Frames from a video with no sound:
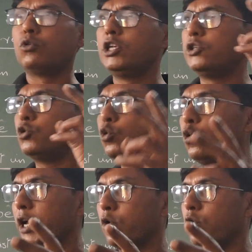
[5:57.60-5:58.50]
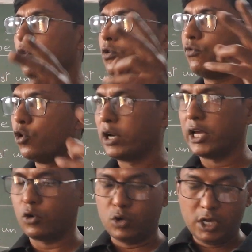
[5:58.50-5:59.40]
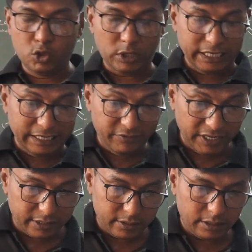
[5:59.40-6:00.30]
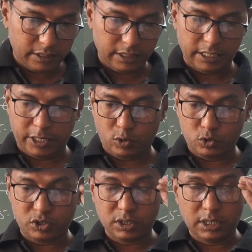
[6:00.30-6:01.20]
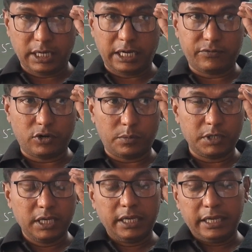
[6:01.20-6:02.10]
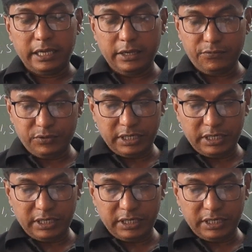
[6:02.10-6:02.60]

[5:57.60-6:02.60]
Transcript: only 2 arrow or 4 arrow. The even arrows are formed. If